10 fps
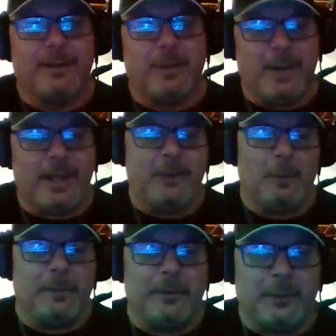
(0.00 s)
ahead and
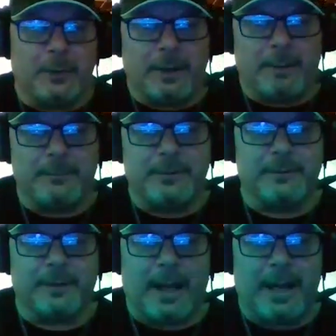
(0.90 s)
open the door up. She
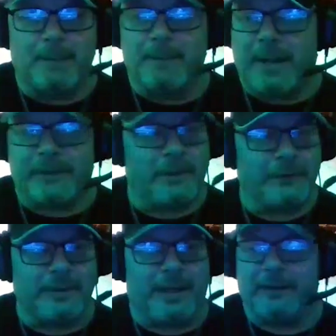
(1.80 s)
said, I am not
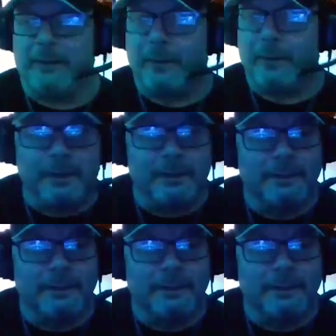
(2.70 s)
touching that door.